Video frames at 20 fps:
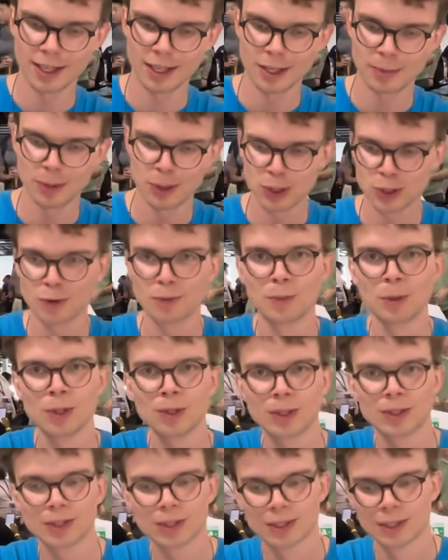because of Brook.
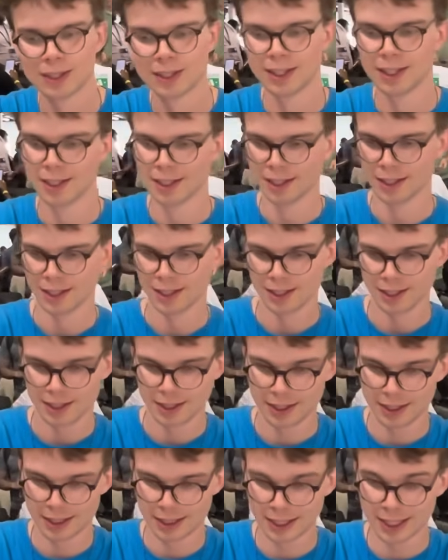
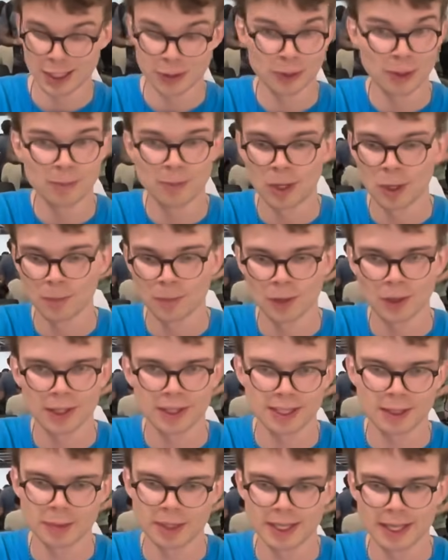Against Green Purple
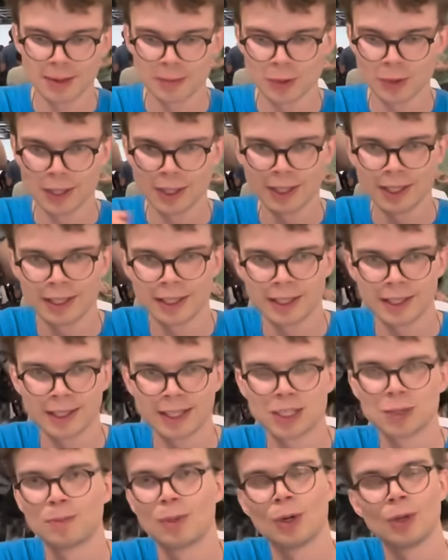it can be game winning,
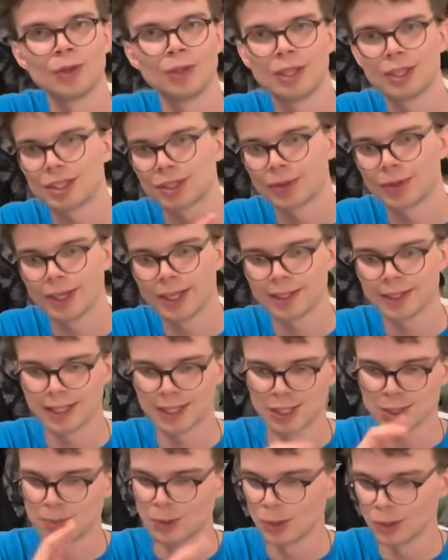against Bonnie it's great,
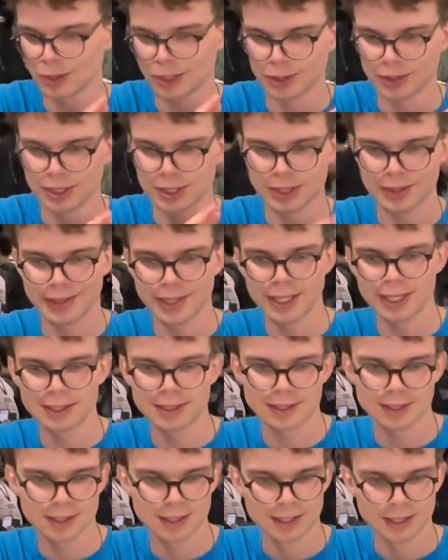against Smoker it's great.
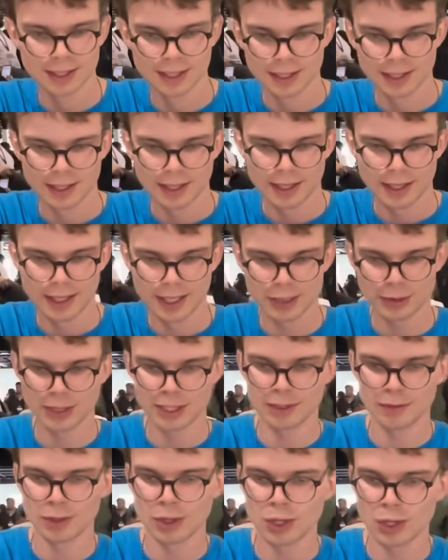You
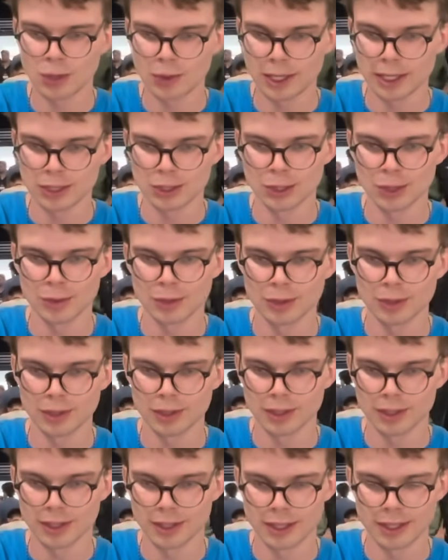can even go like
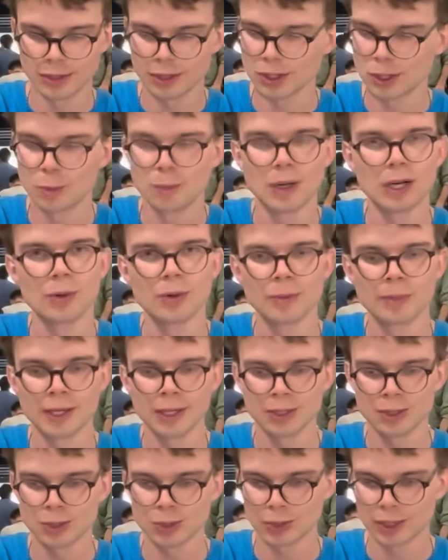you can go power
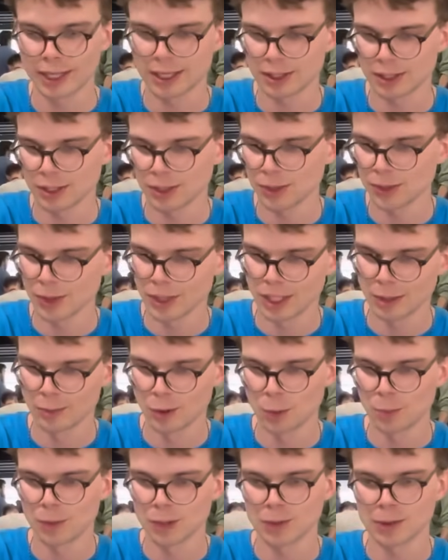minus to a Katakuri and
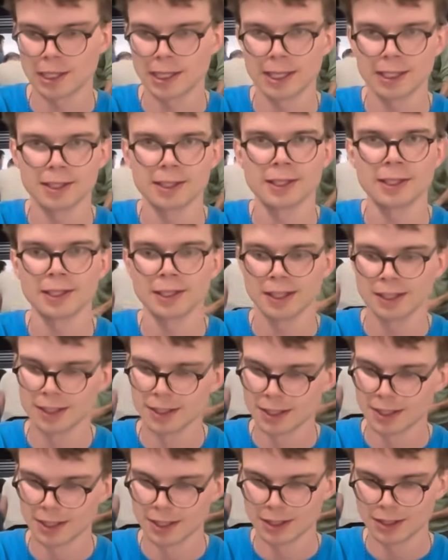pop it with Lightning.
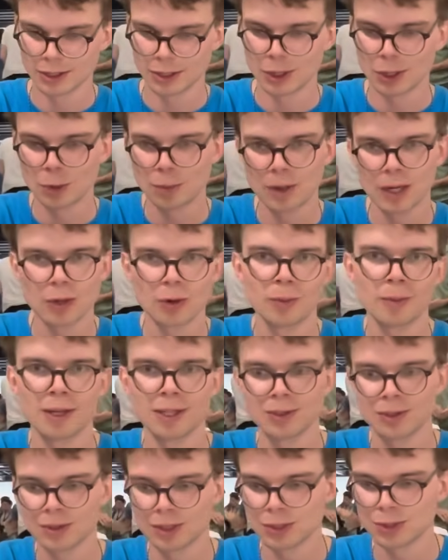You can go power
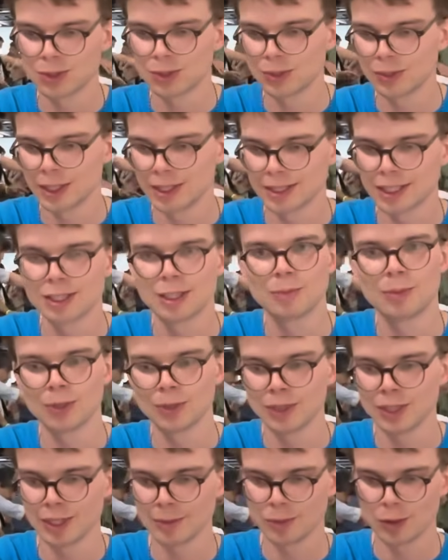minus to a Sanji
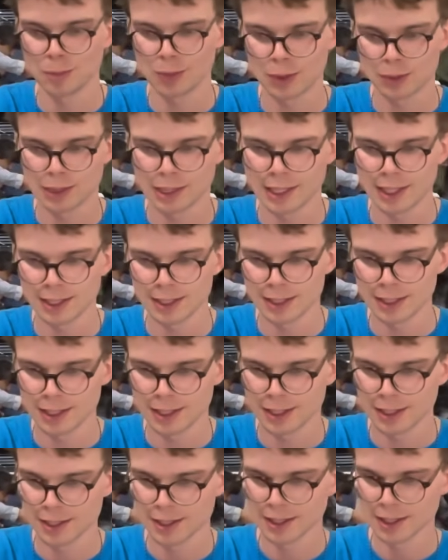Pudding, pop it with
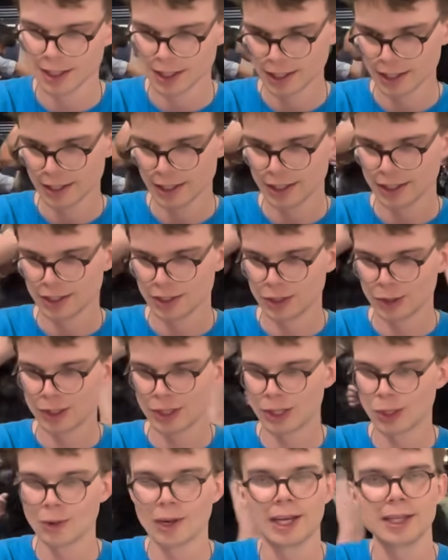Lightning. You
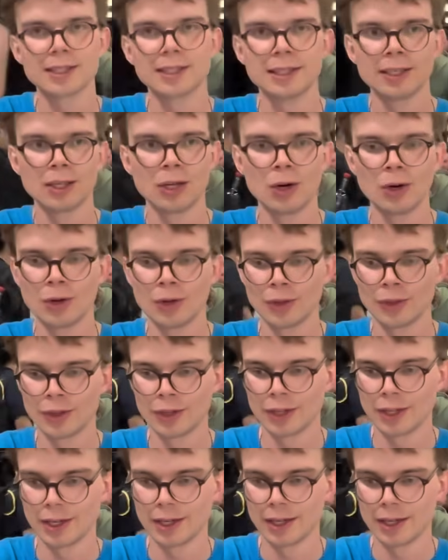can go Lightning on